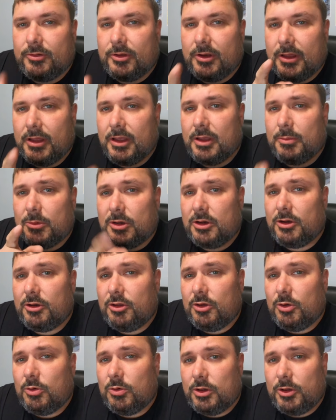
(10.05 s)
Today I'm going to
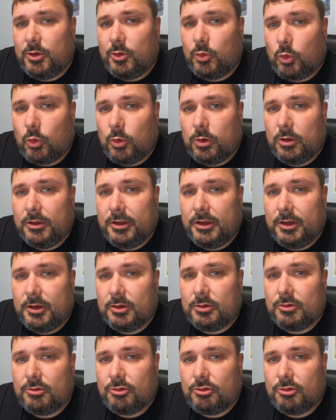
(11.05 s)
do a really